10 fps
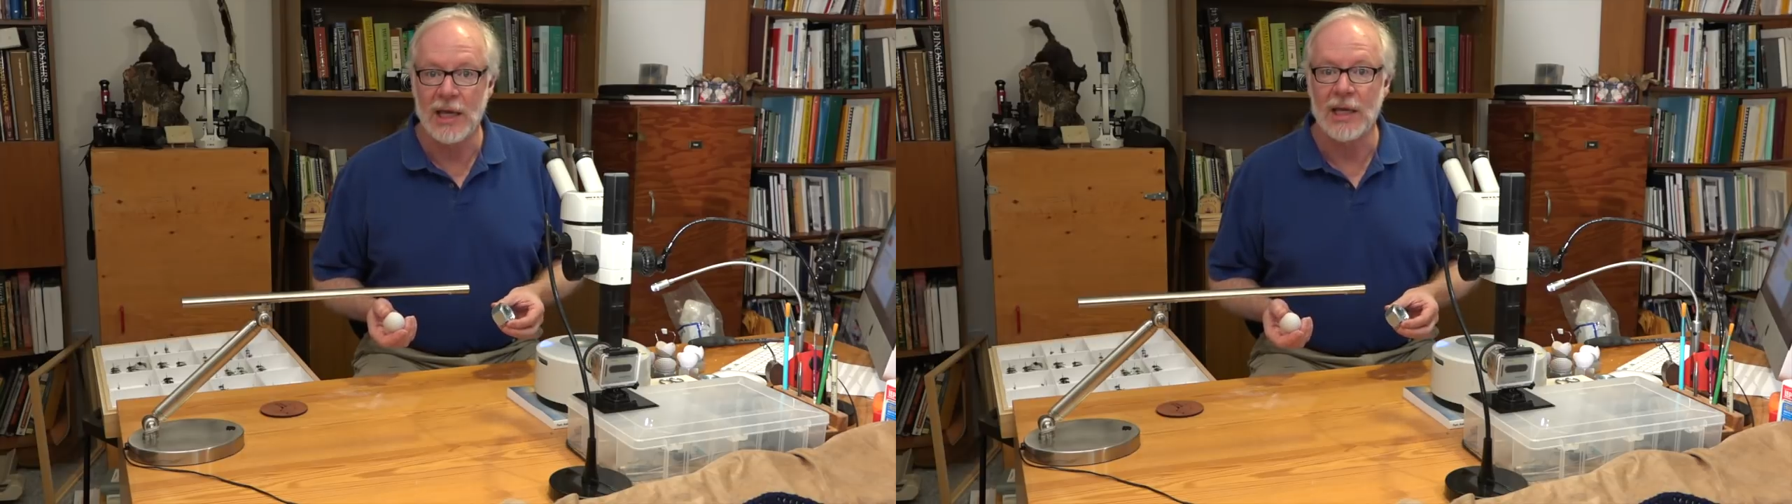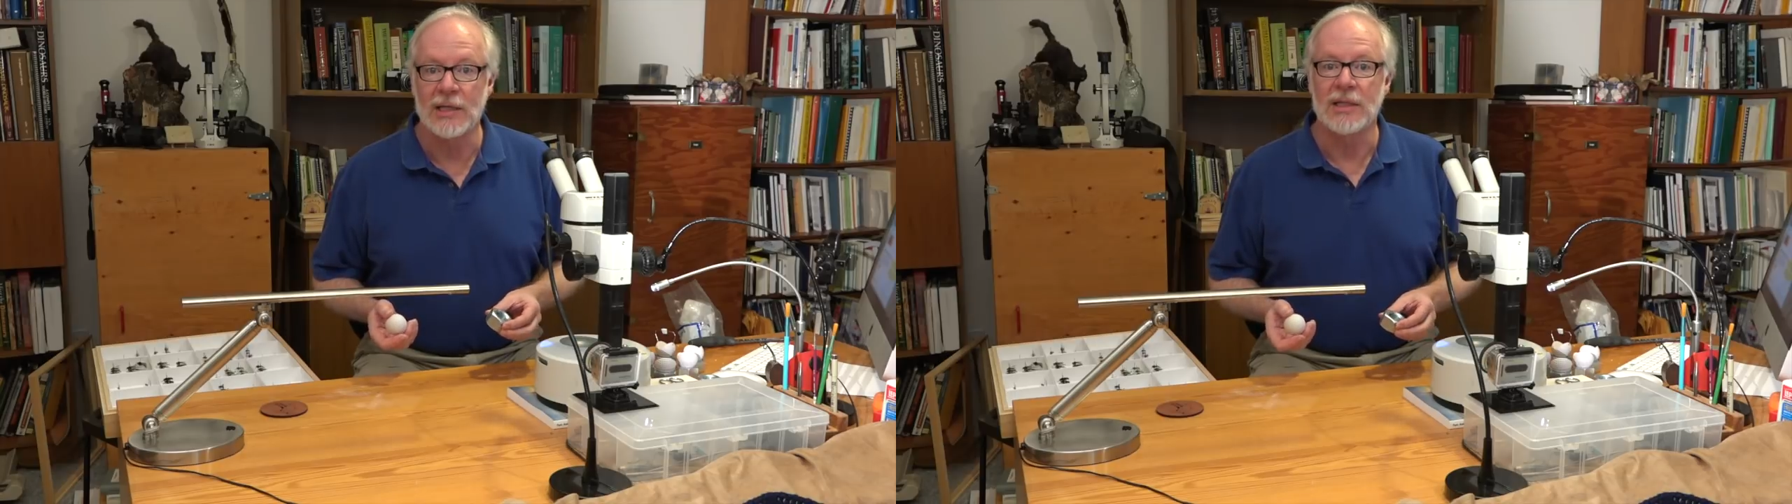
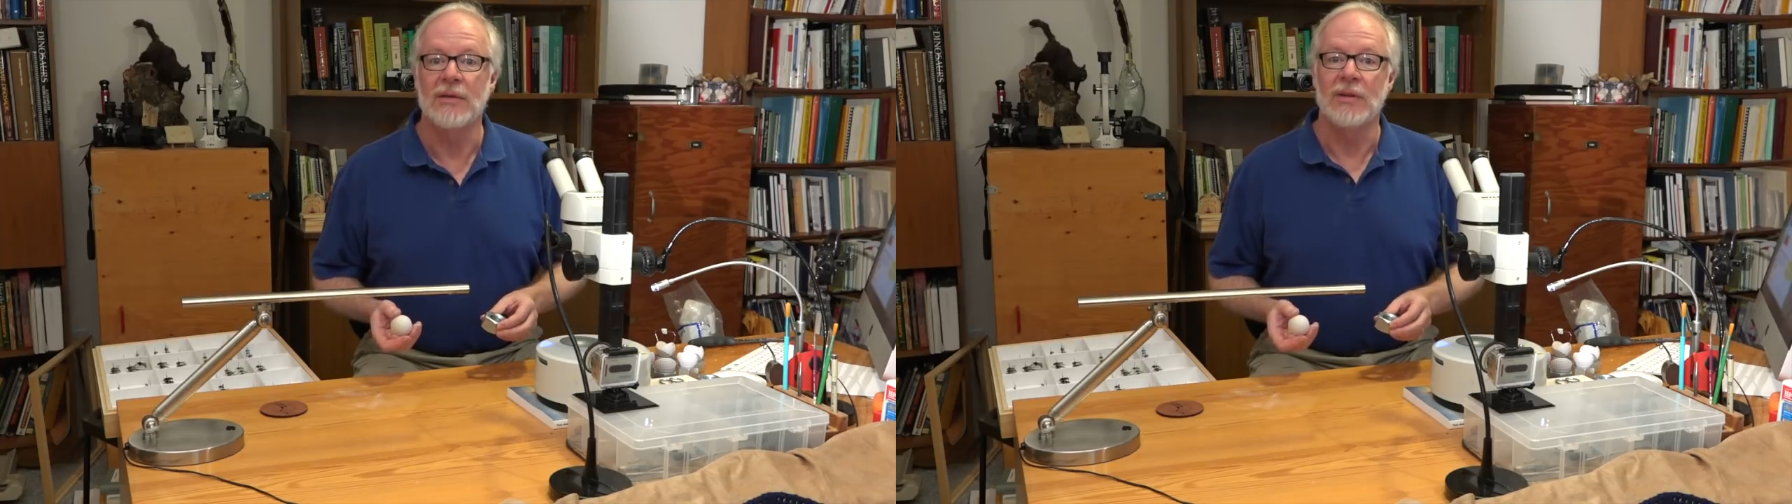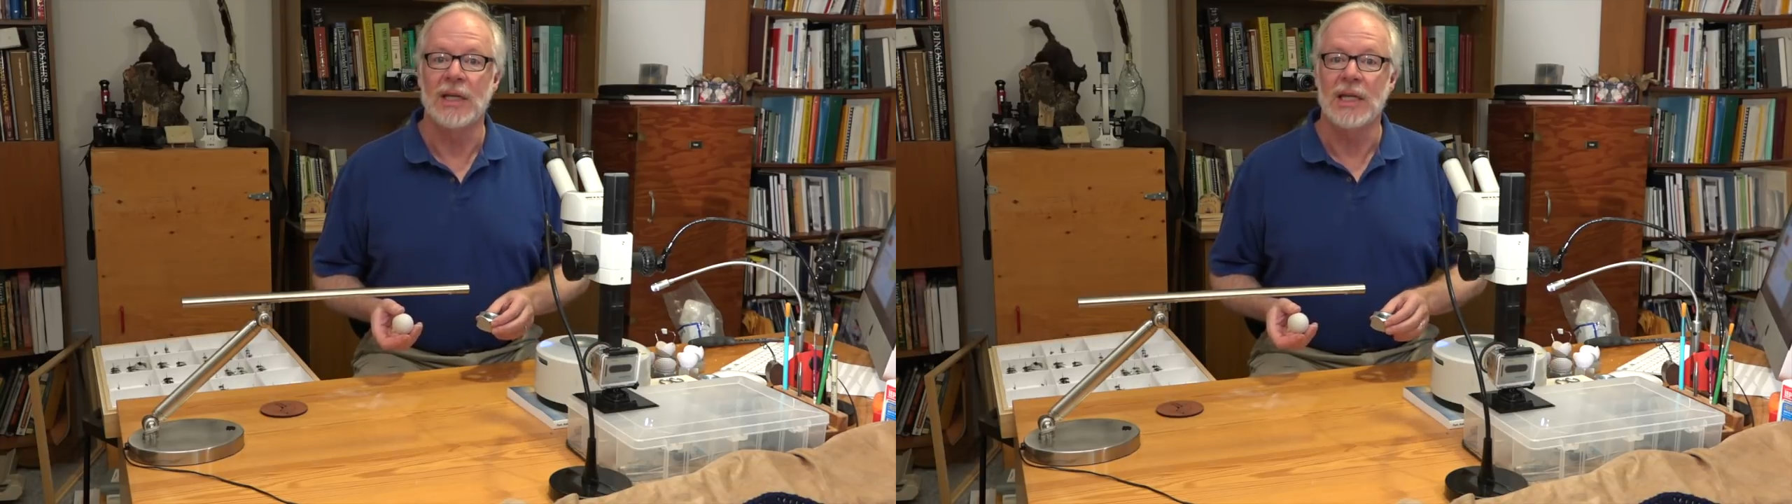and it's
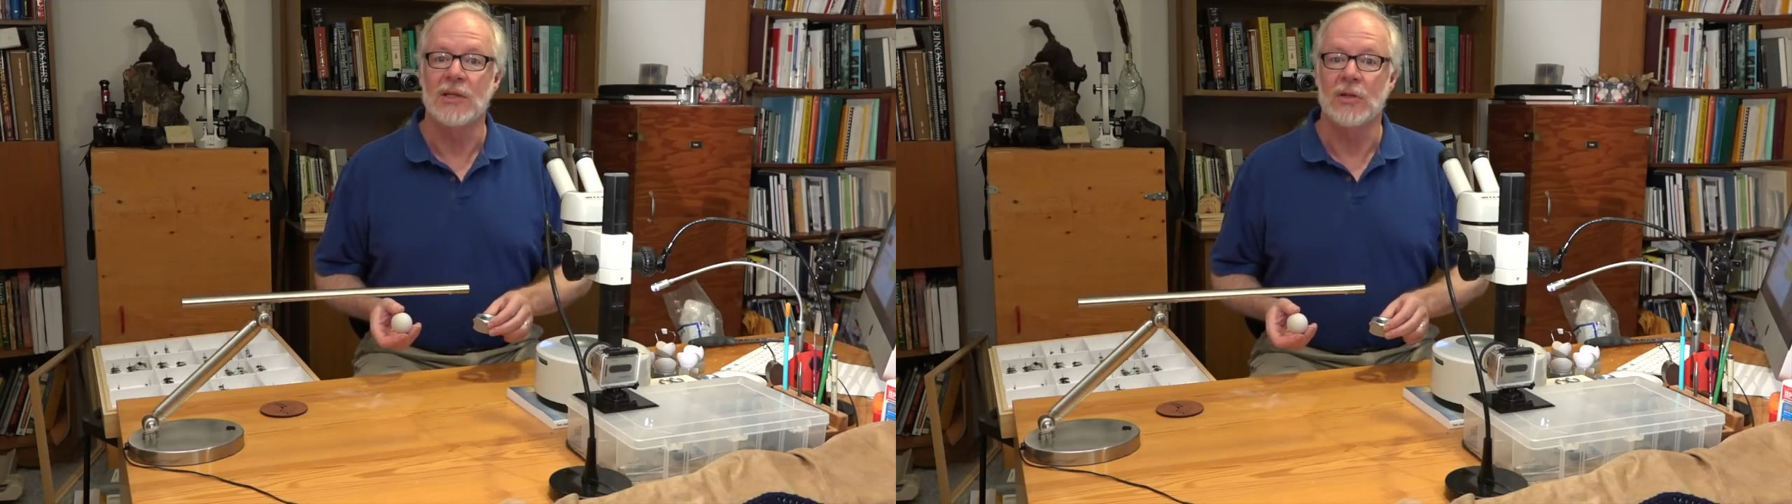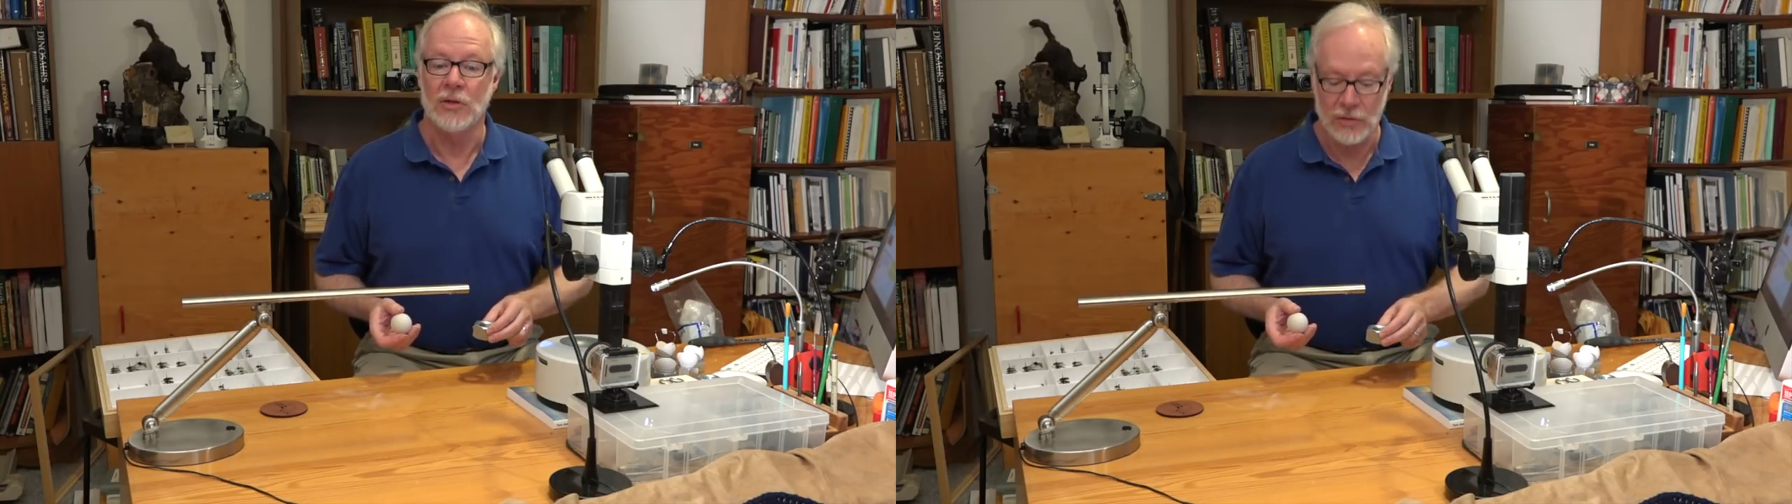even
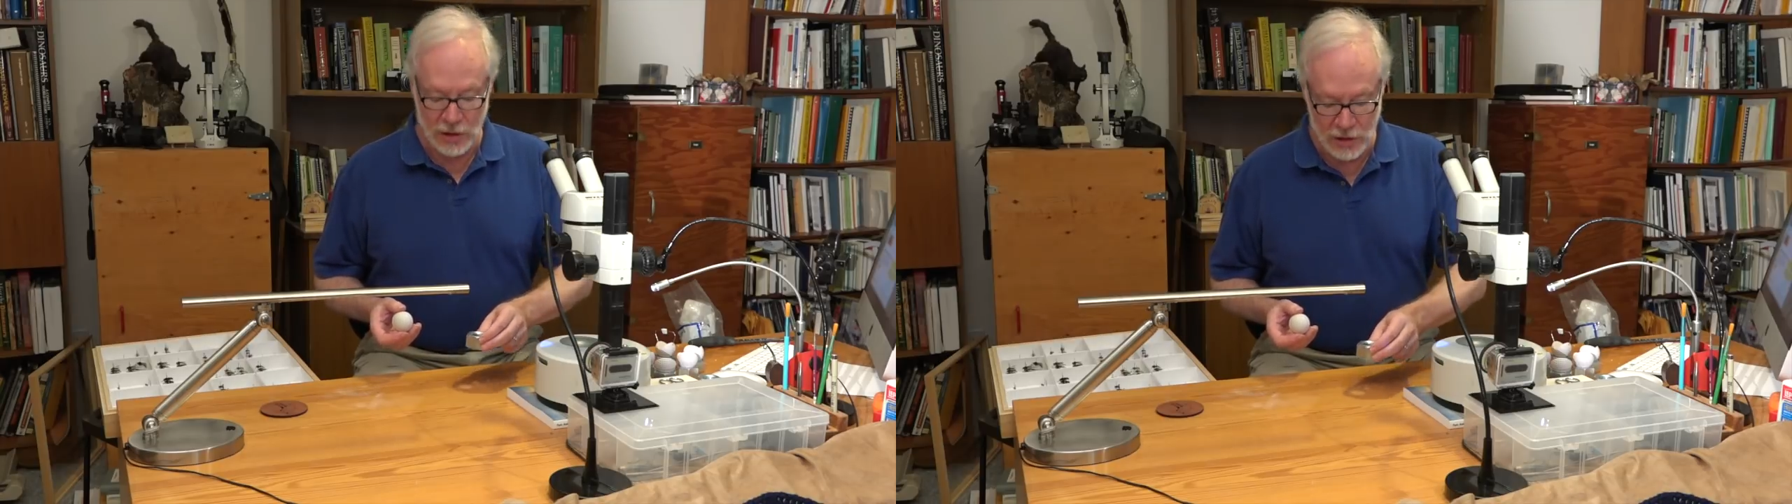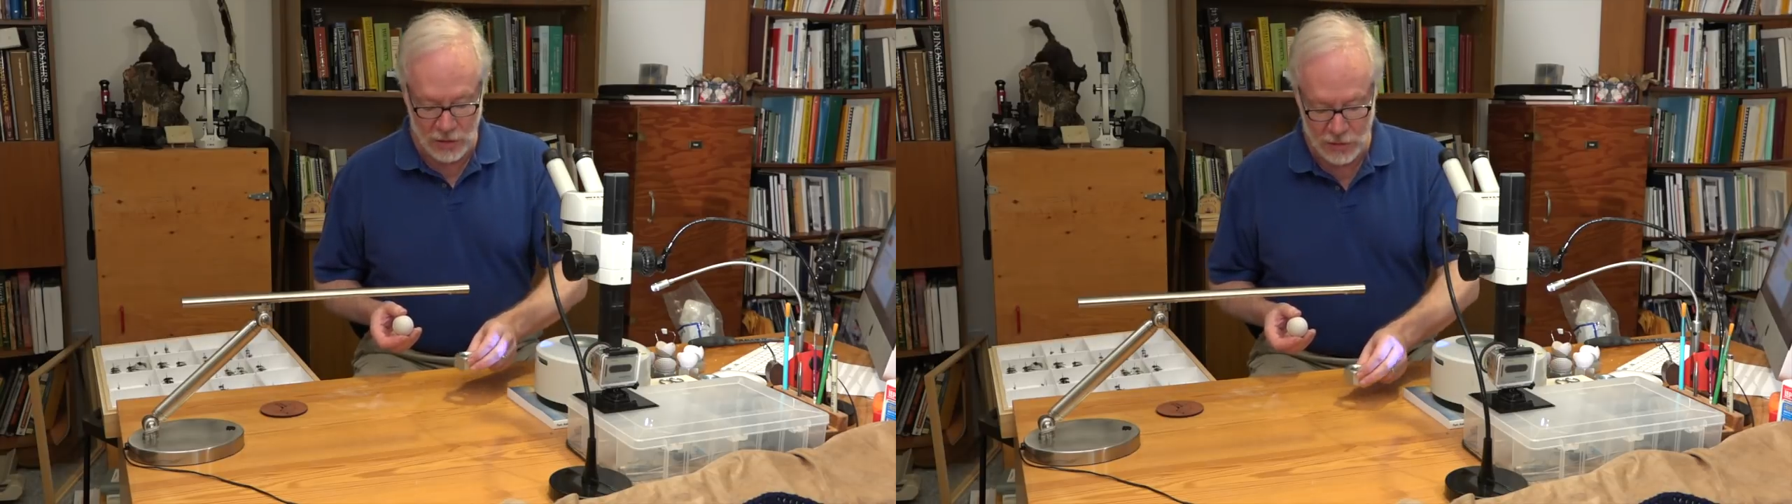easier to
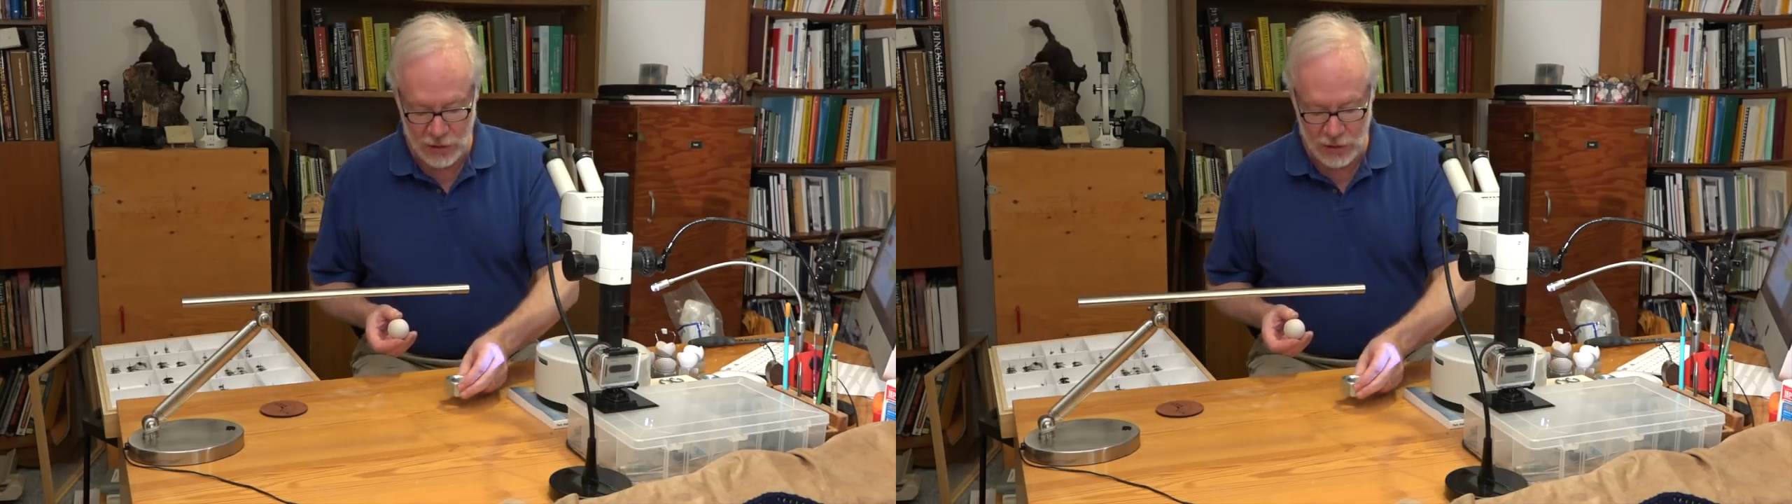use.